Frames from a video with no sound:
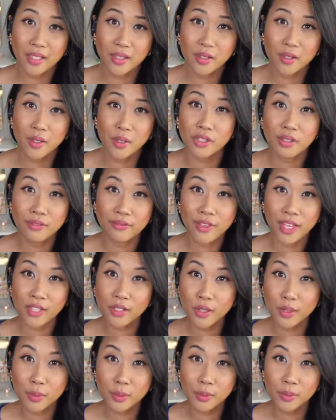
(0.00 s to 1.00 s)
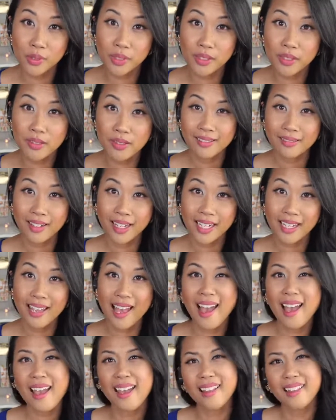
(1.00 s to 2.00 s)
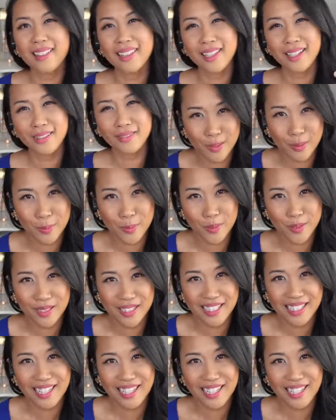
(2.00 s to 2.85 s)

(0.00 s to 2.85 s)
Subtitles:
which is Eventable, right? I love Eventable.